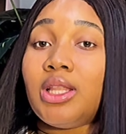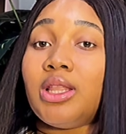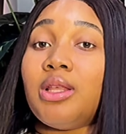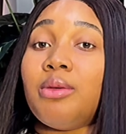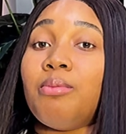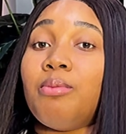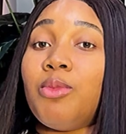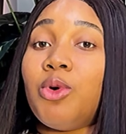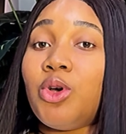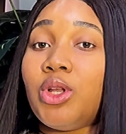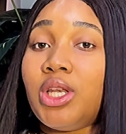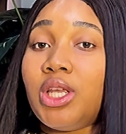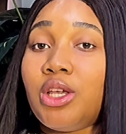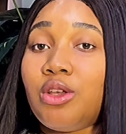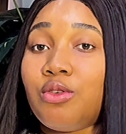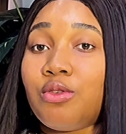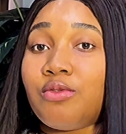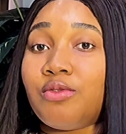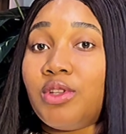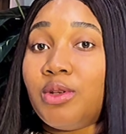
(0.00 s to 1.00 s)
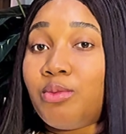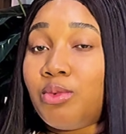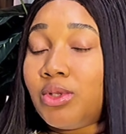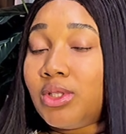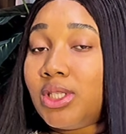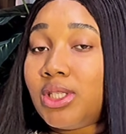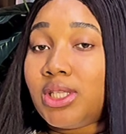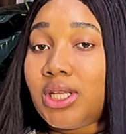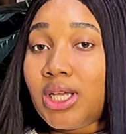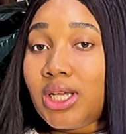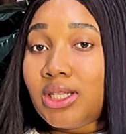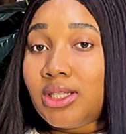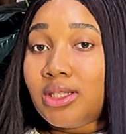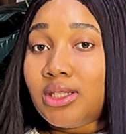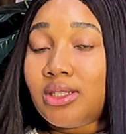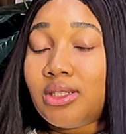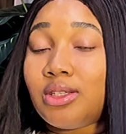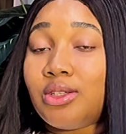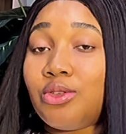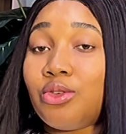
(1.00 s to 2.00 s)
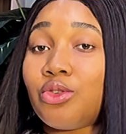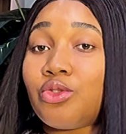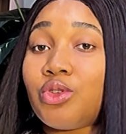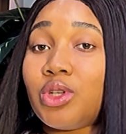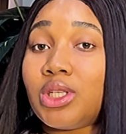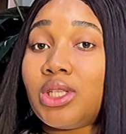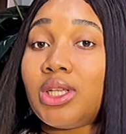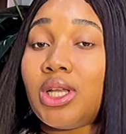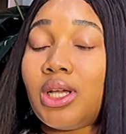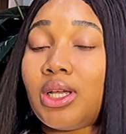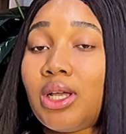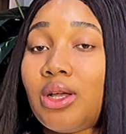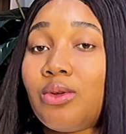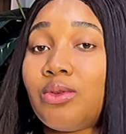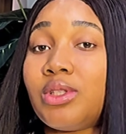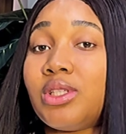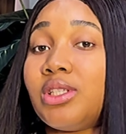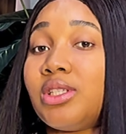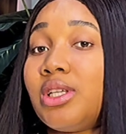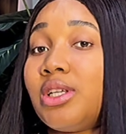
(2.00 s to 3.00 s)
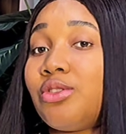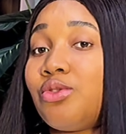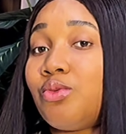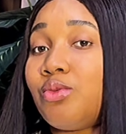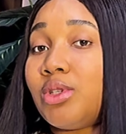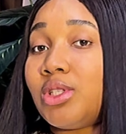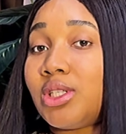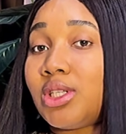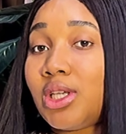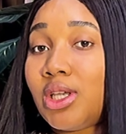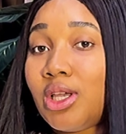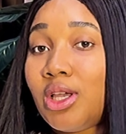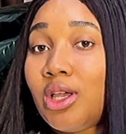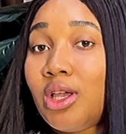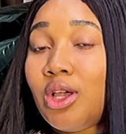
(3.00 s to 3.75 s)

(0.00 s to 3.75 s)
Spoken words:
The money you've deposited, your trading account is at risk.